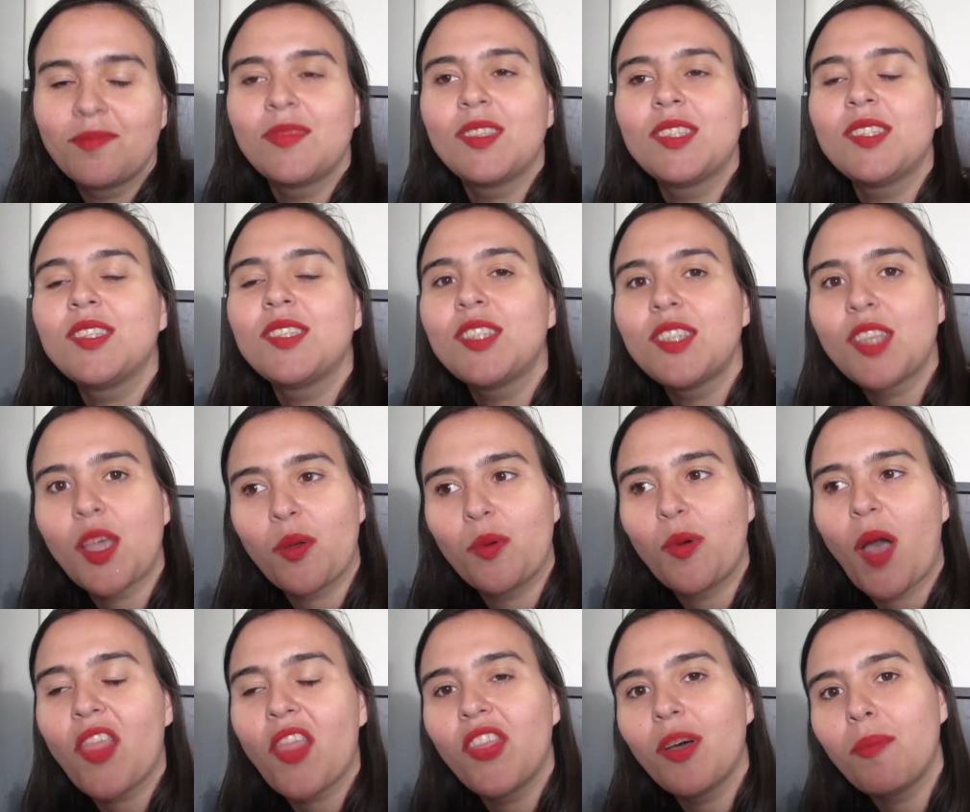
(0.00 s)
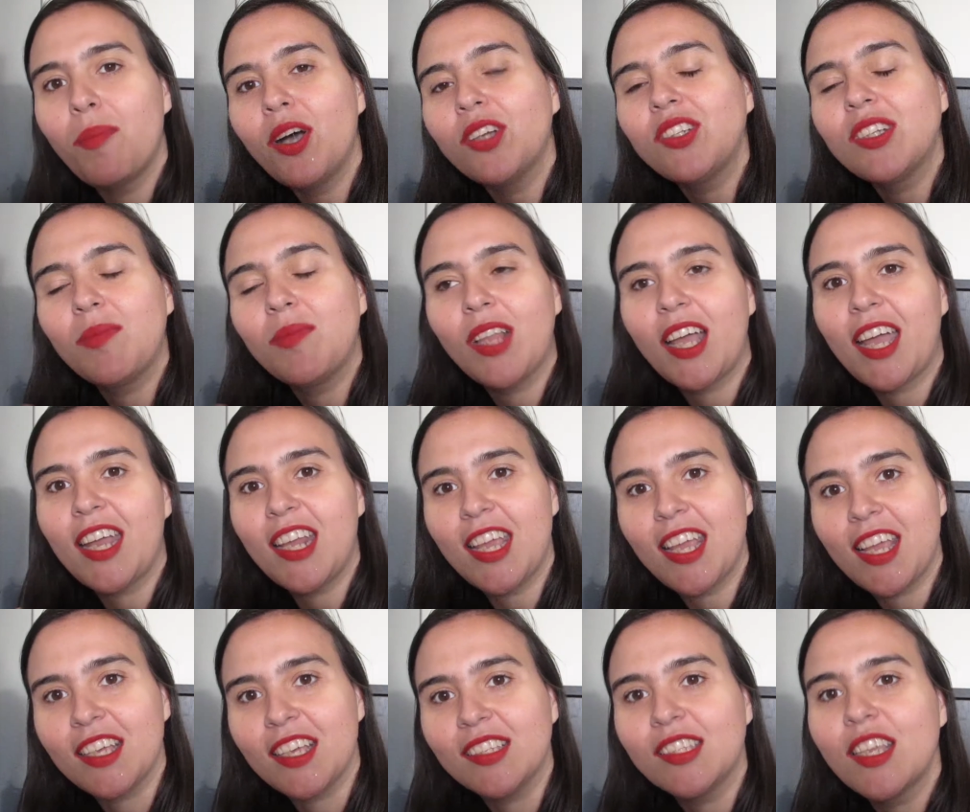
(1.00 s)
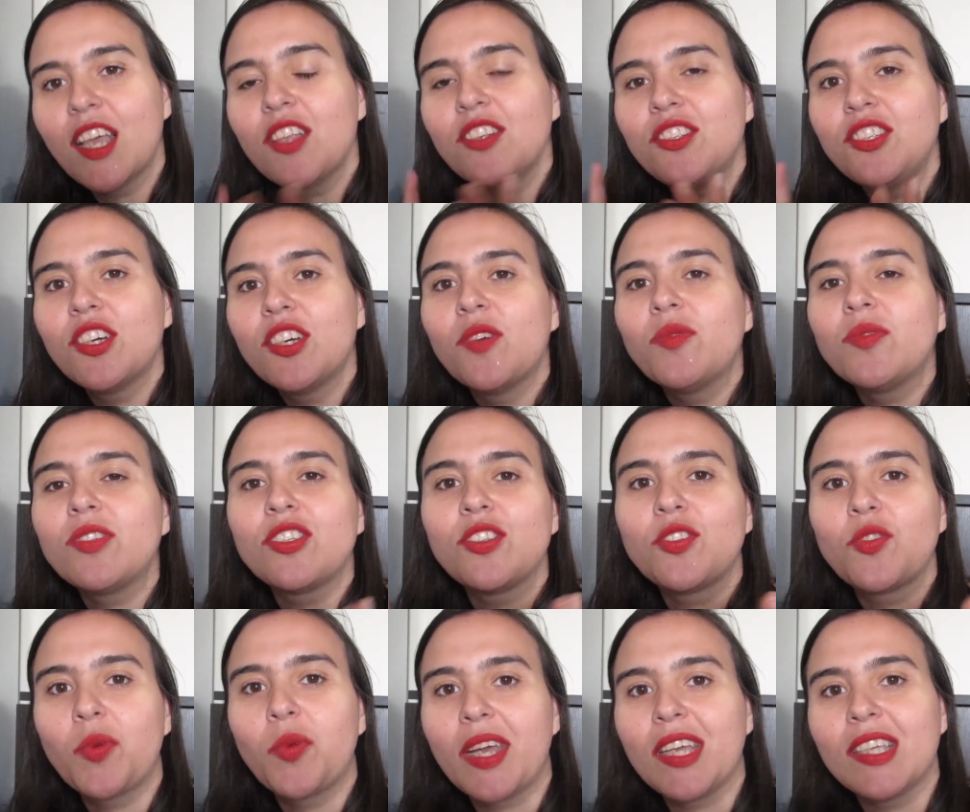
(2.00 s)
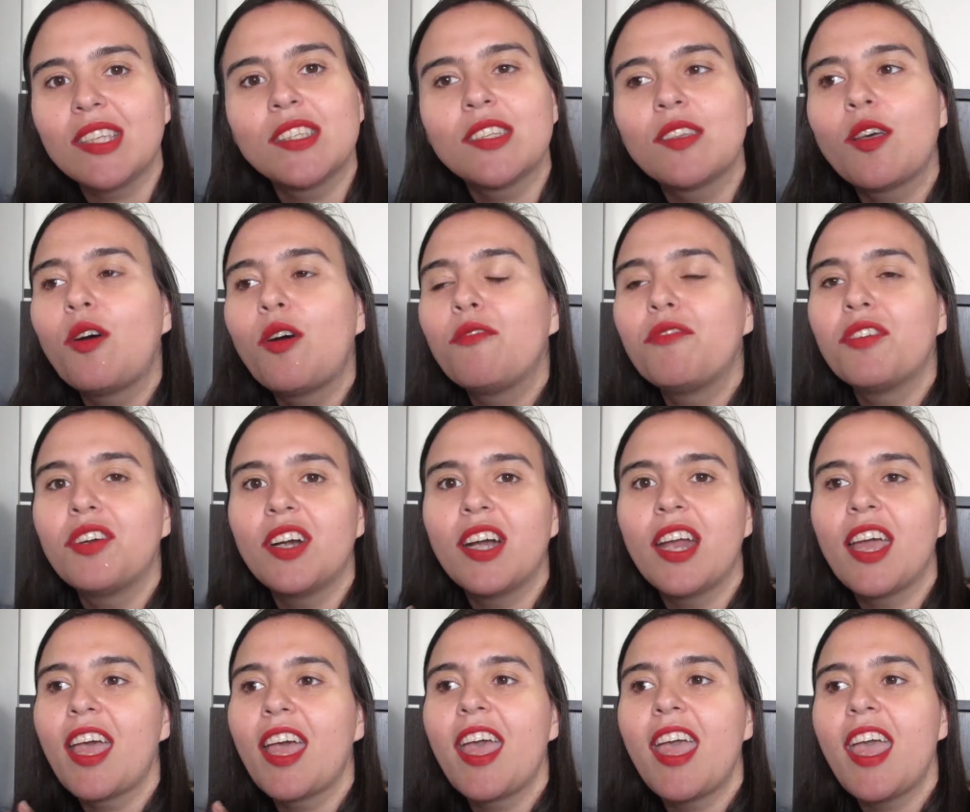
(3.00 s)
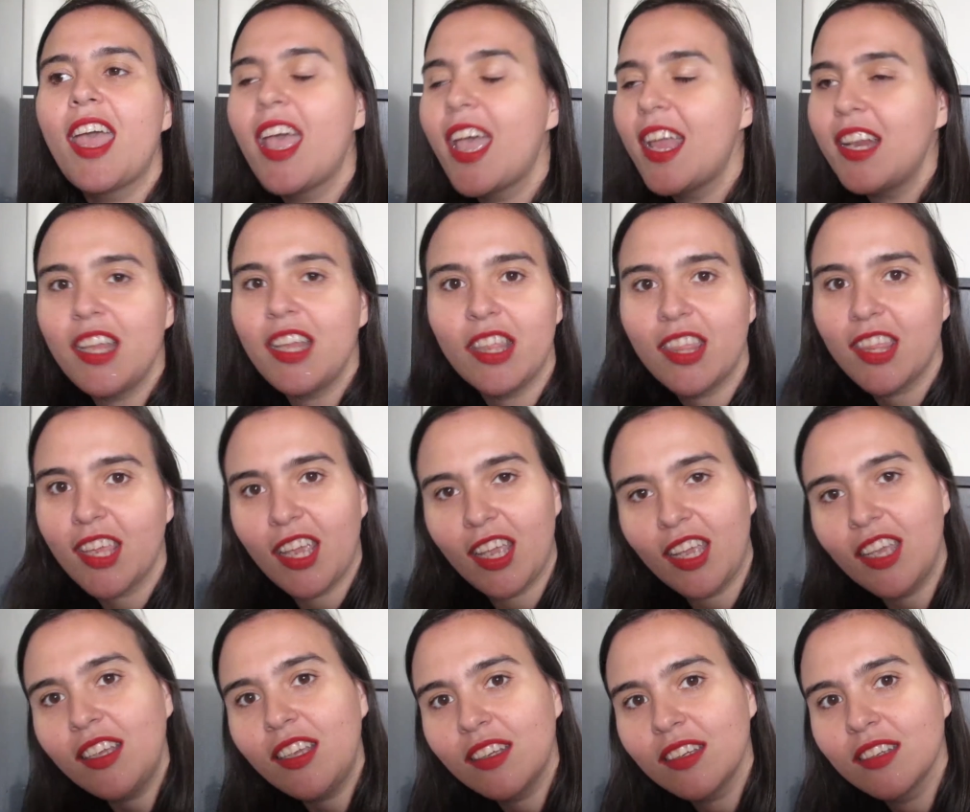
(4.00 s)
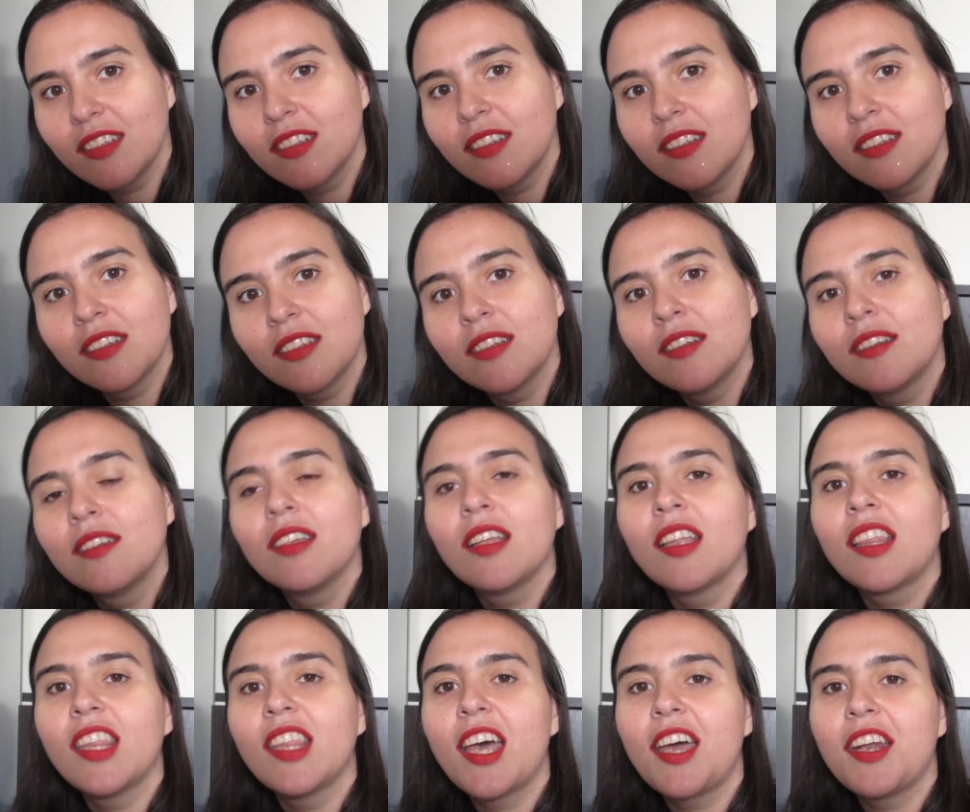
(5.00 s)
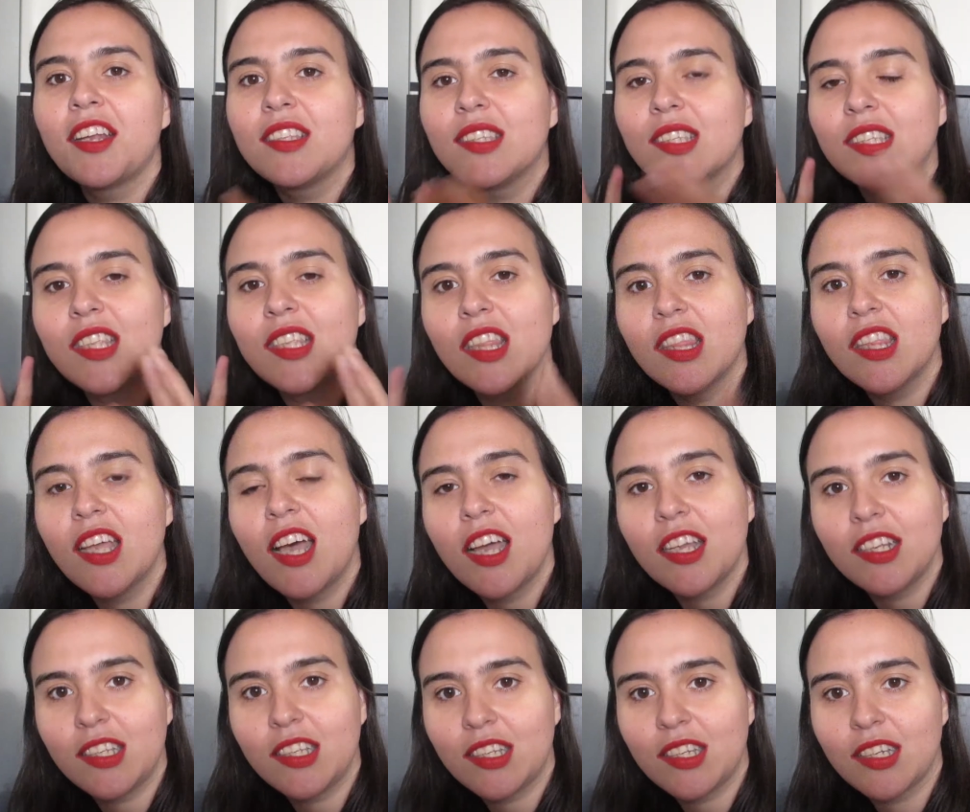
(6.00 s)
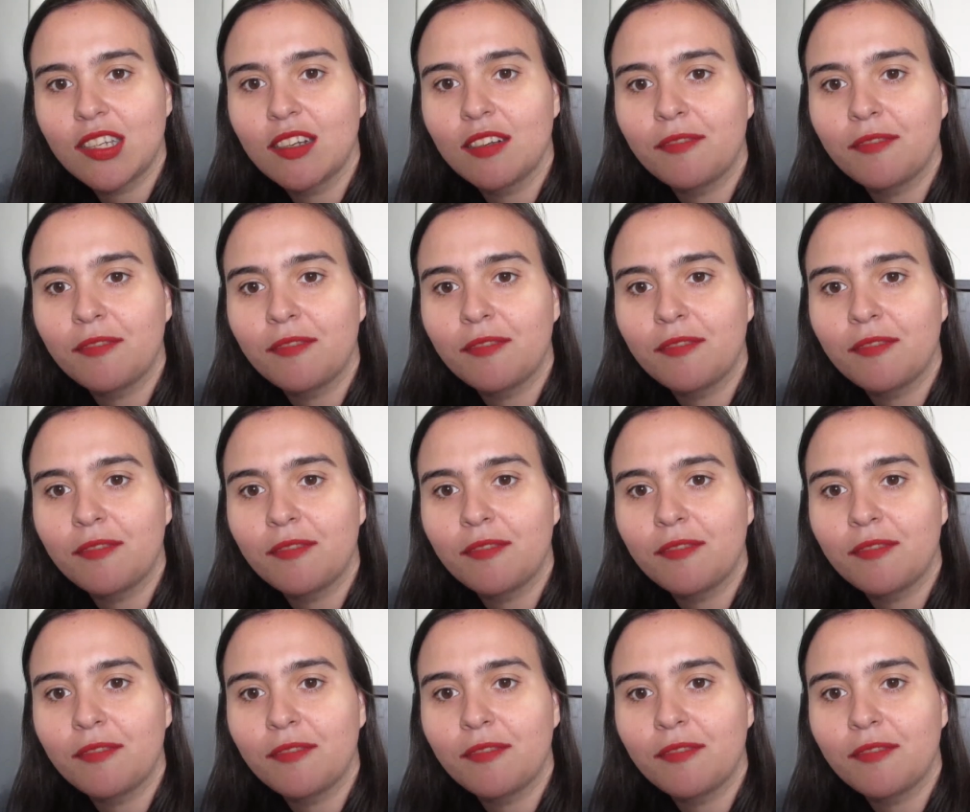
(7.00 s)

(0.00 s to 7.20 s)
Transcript: So, the bottom line is, don't stress over anything that it's not